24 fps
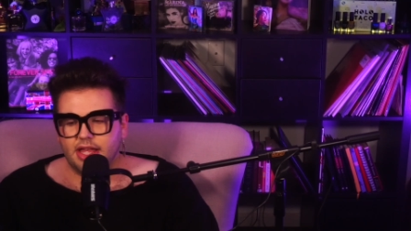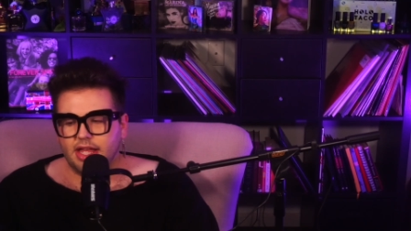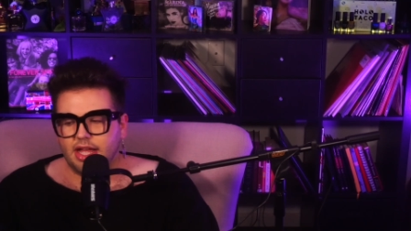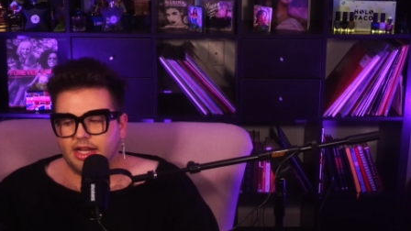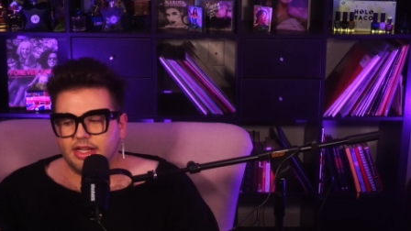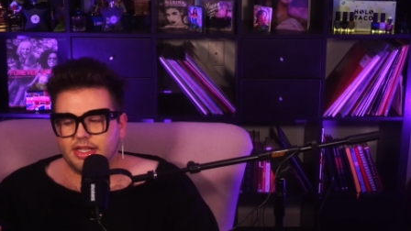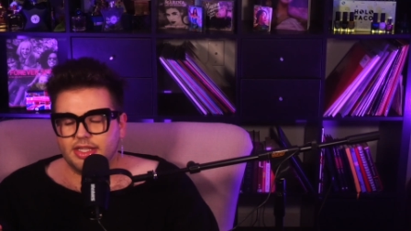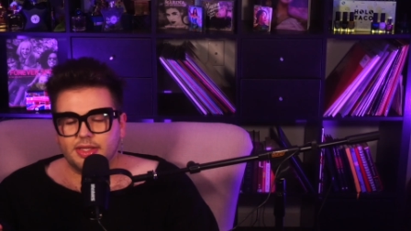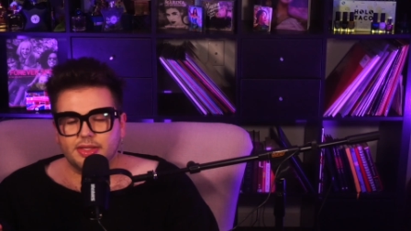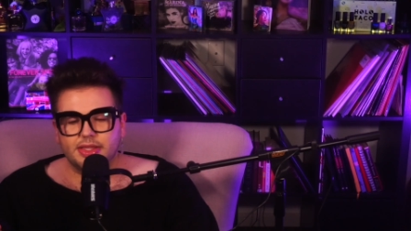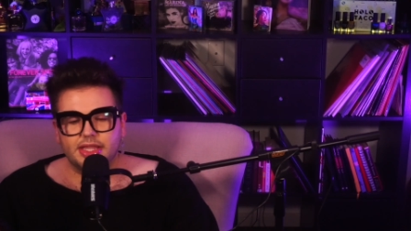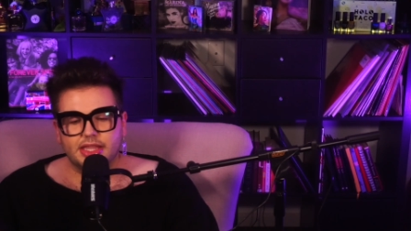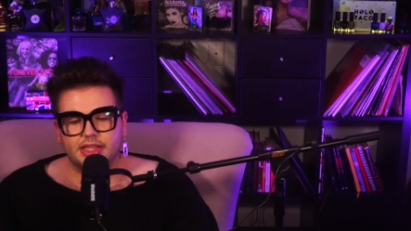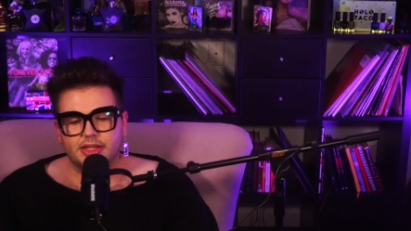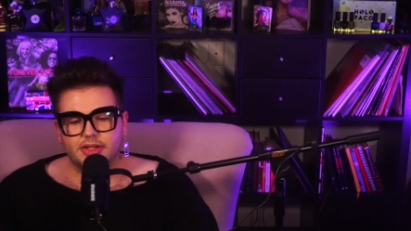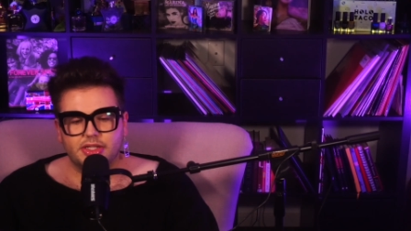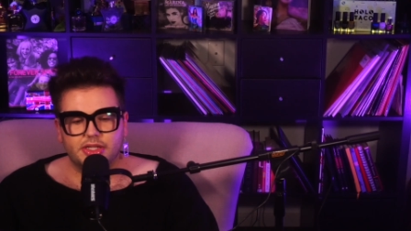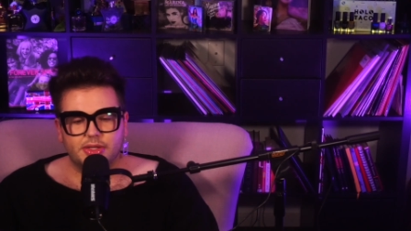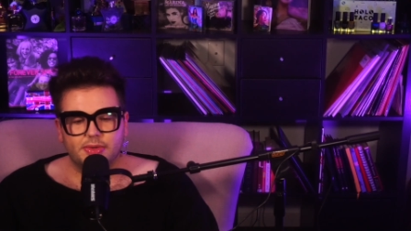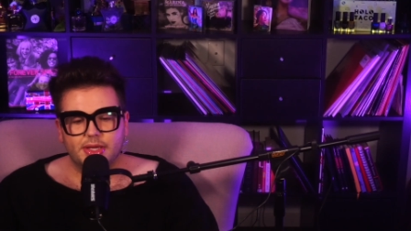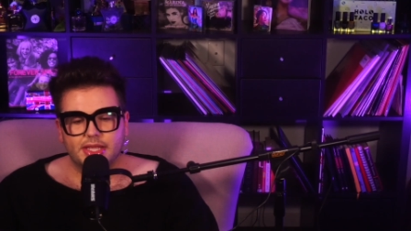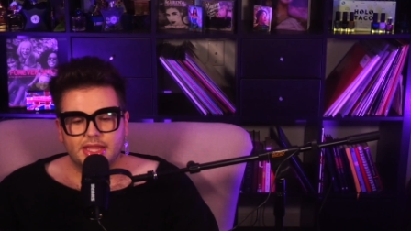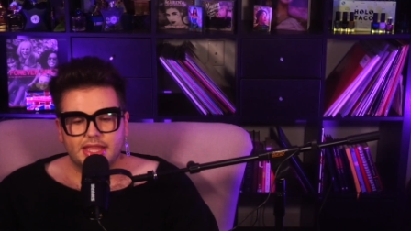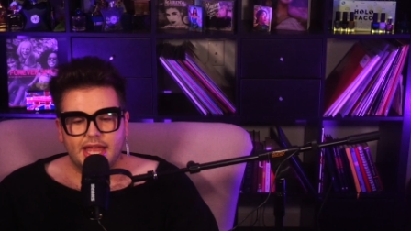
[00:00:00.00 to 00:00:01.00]
i just don't think they're
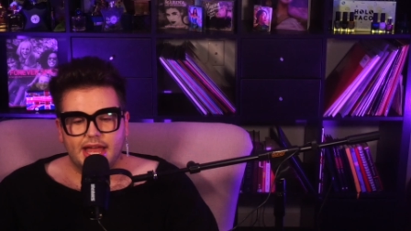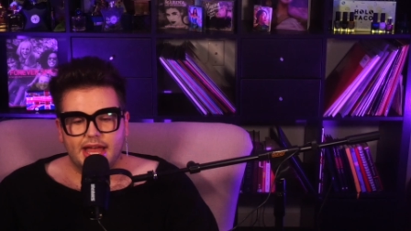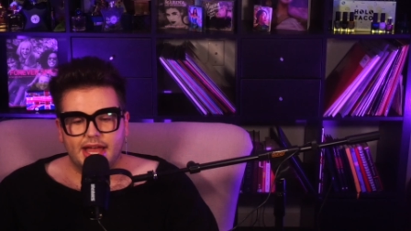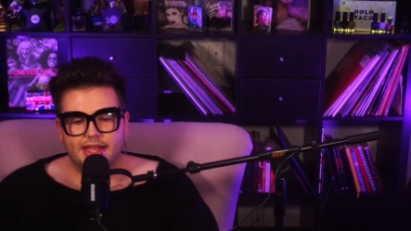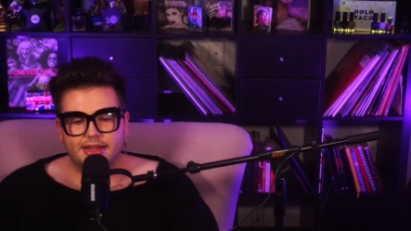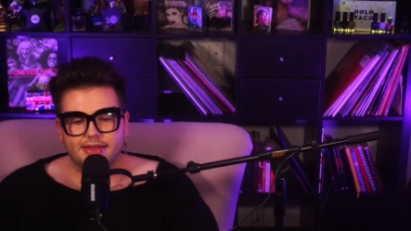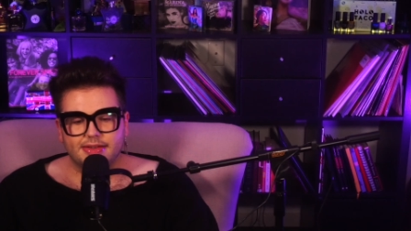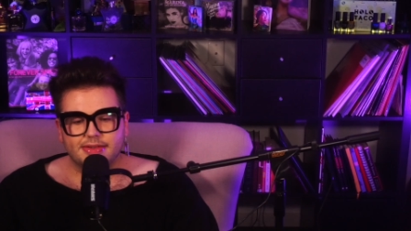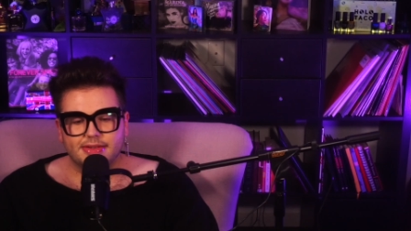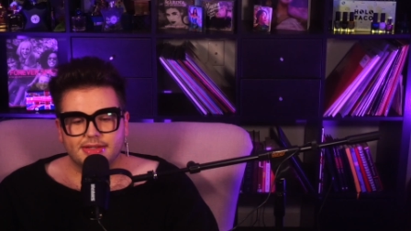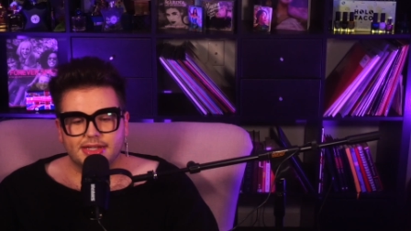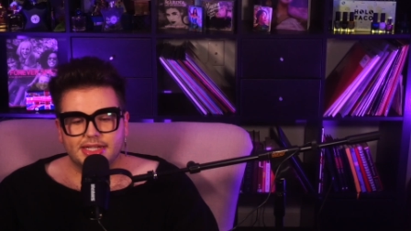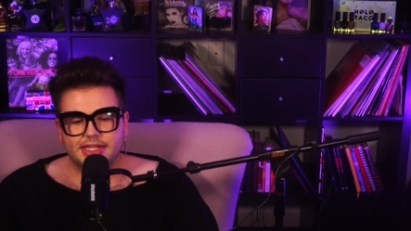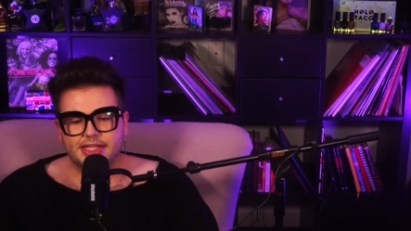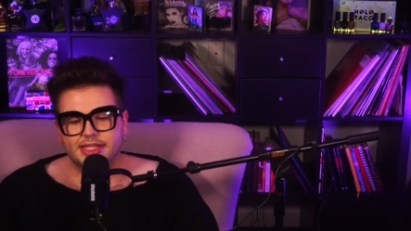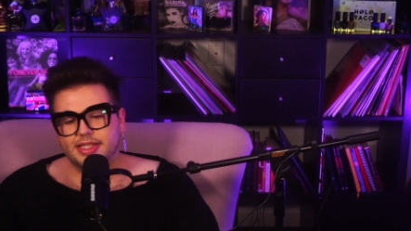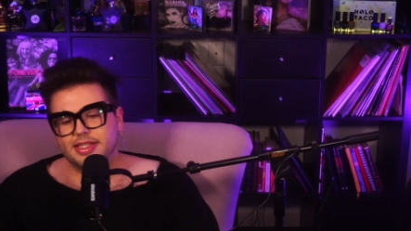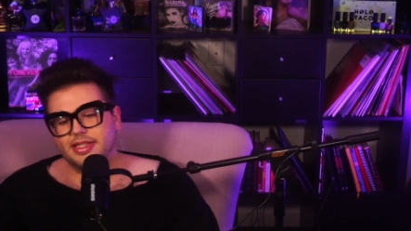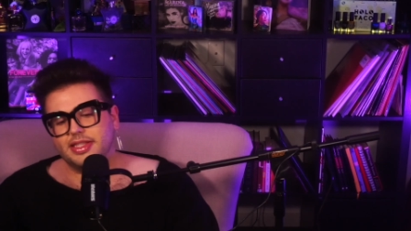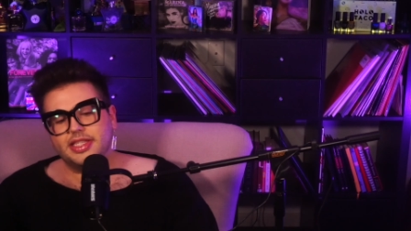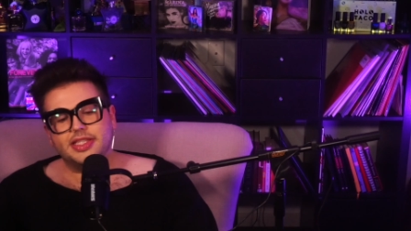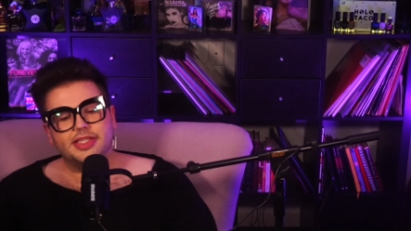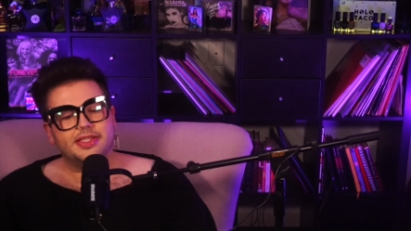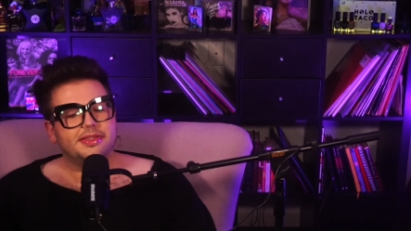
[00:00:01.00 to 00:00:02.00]
doing that i just
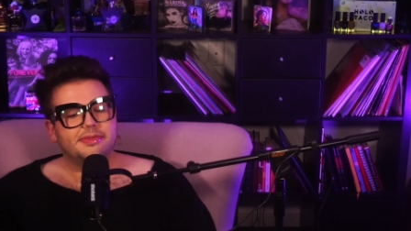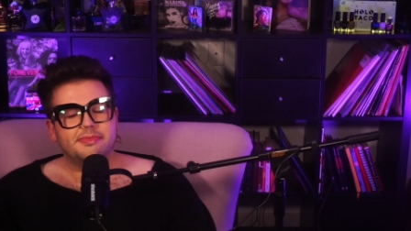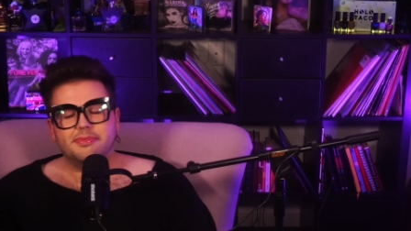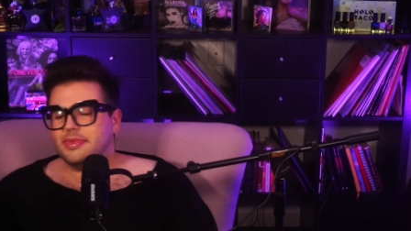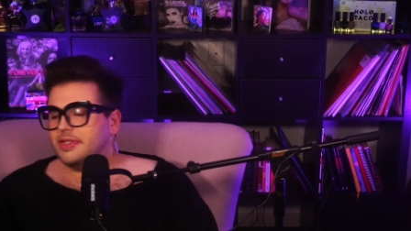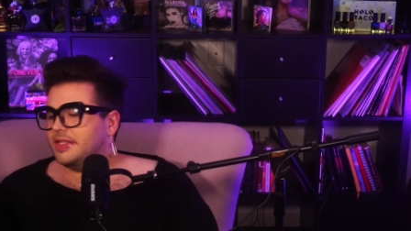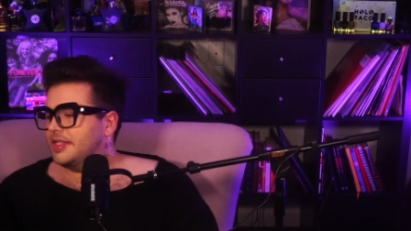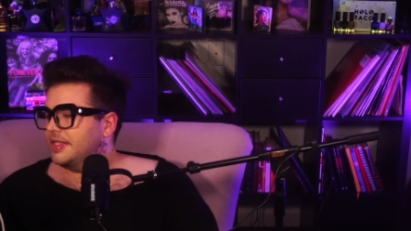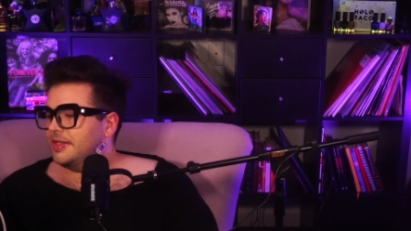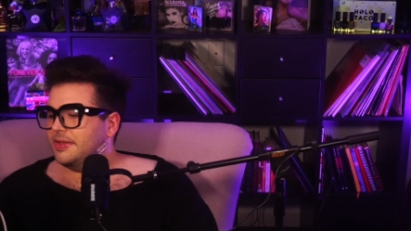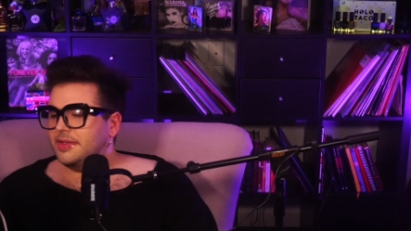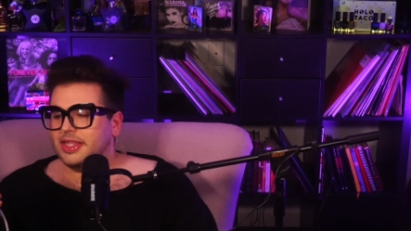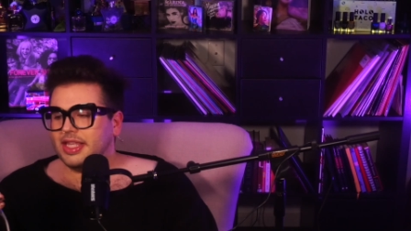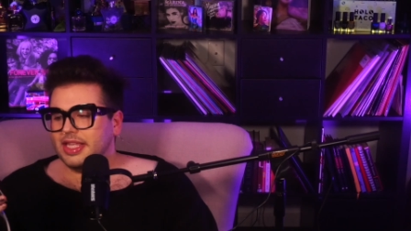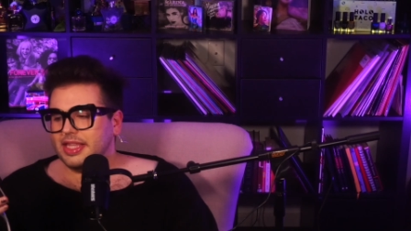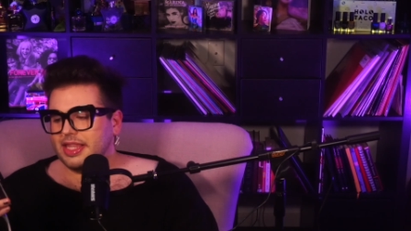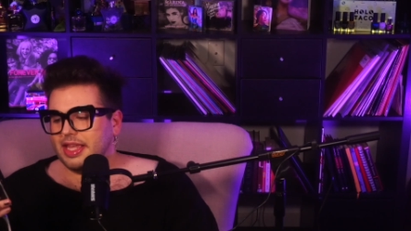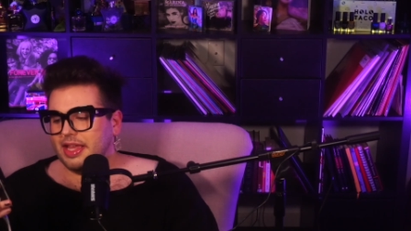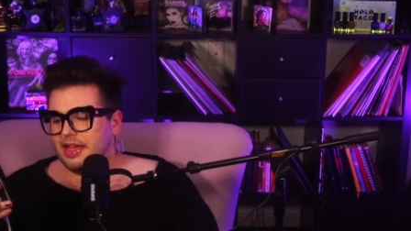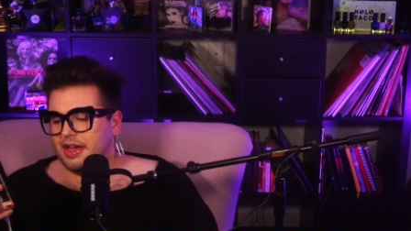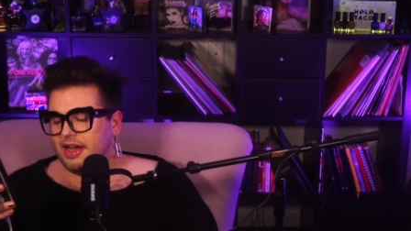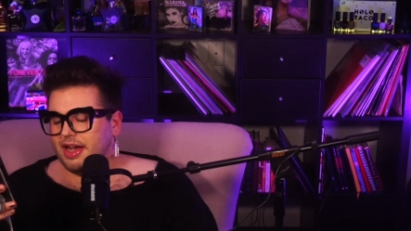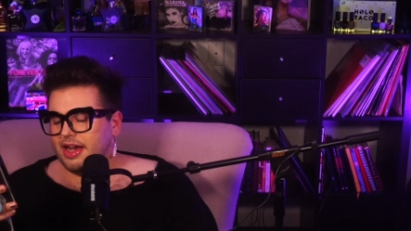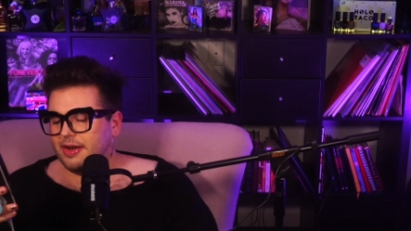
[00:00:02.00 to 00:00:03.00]
just don't think
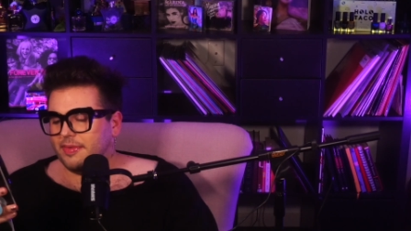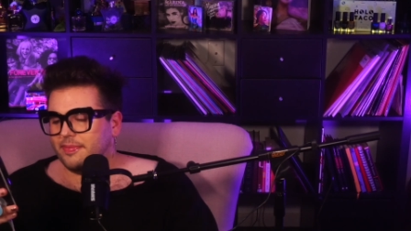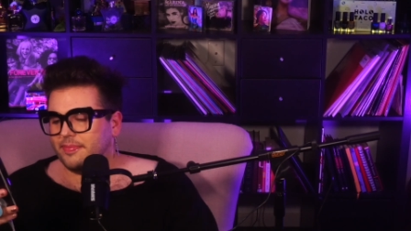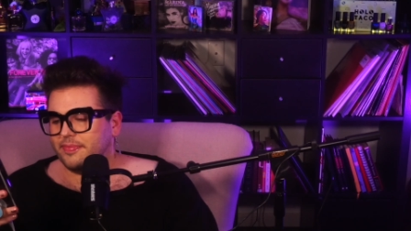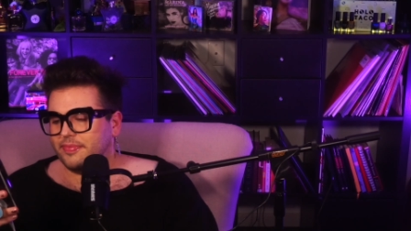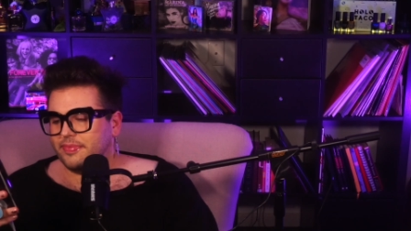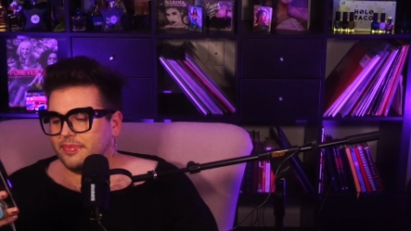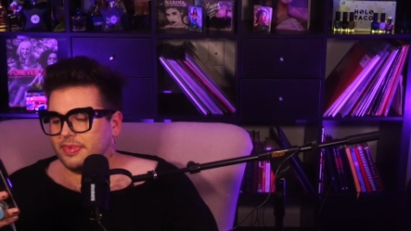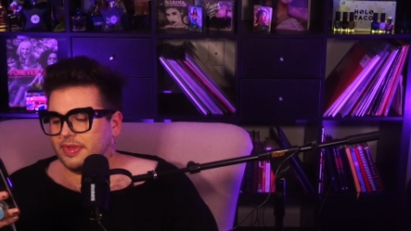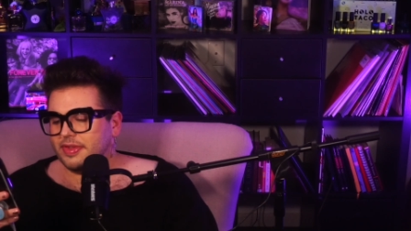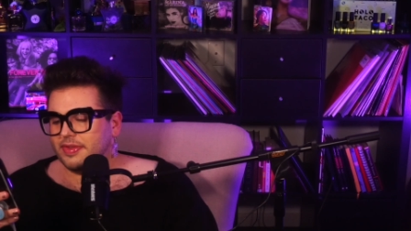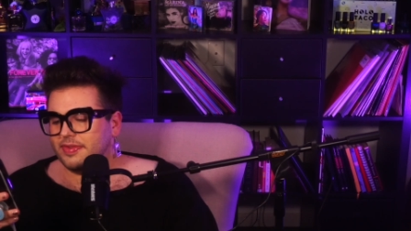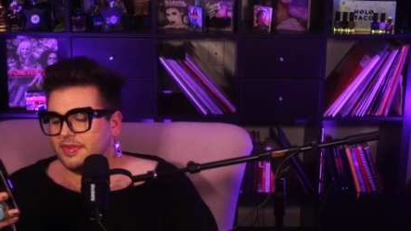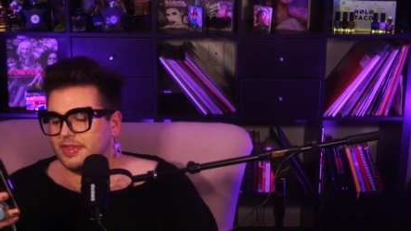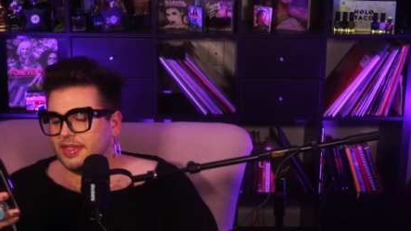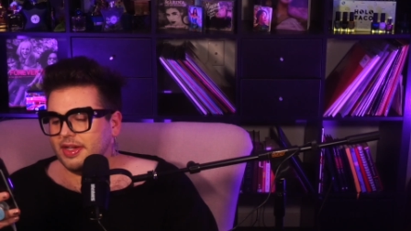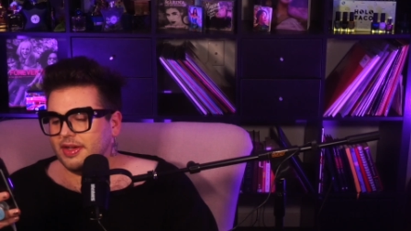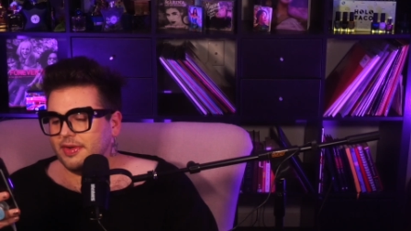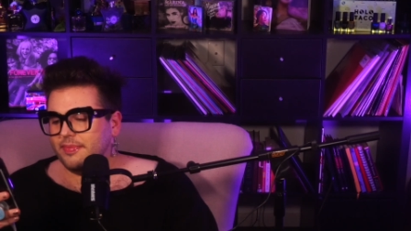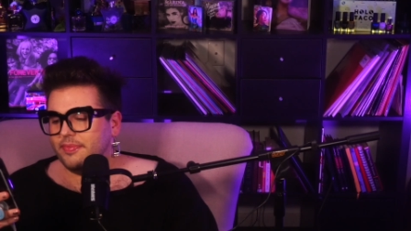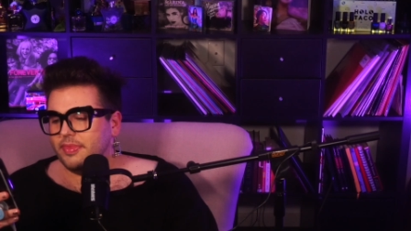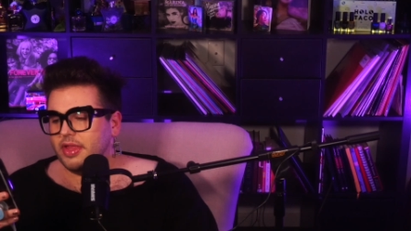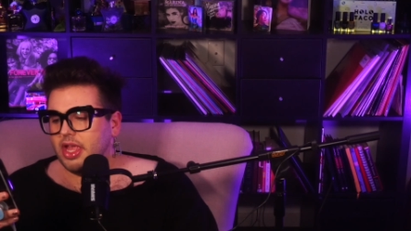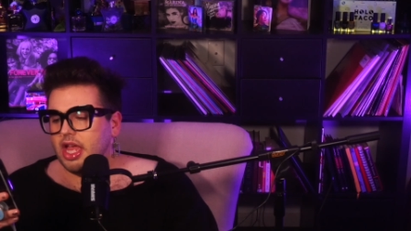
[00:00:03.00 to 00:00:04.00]
they are
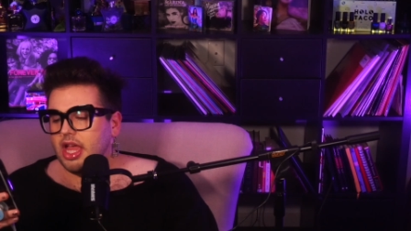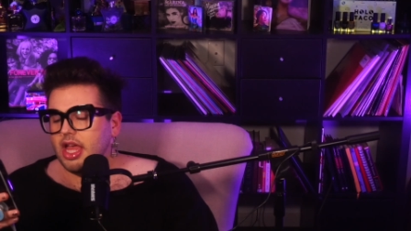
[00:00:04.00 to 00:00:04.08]
so